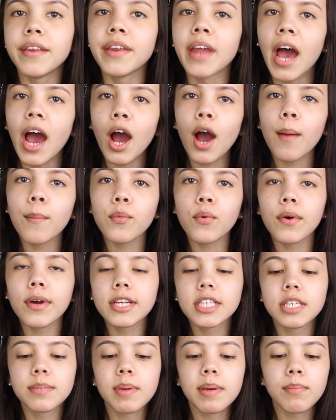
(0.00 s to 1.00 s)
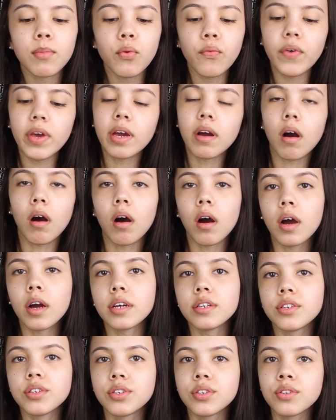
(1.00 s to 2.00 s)
Now I'm going to be moving
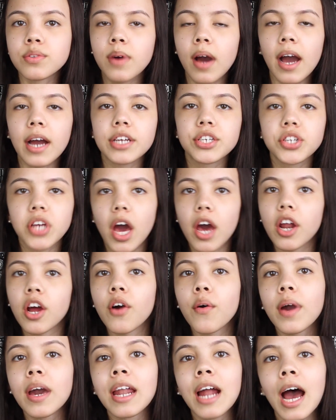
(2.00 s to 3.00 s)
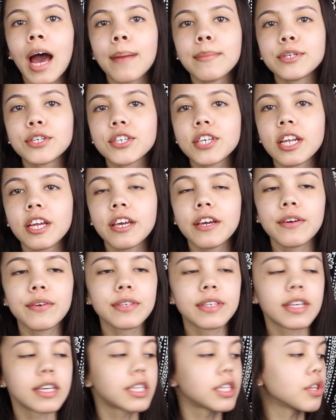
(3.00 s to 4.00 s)
on to eyeshadow, and I'm just going to
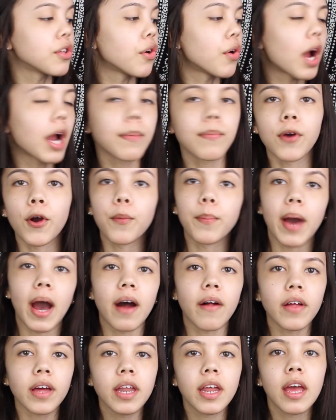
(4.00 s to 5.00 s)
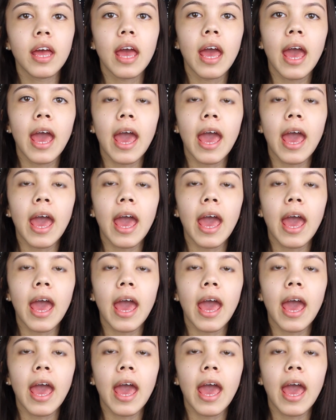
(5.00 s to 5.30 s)
use this Lorac Pro palette.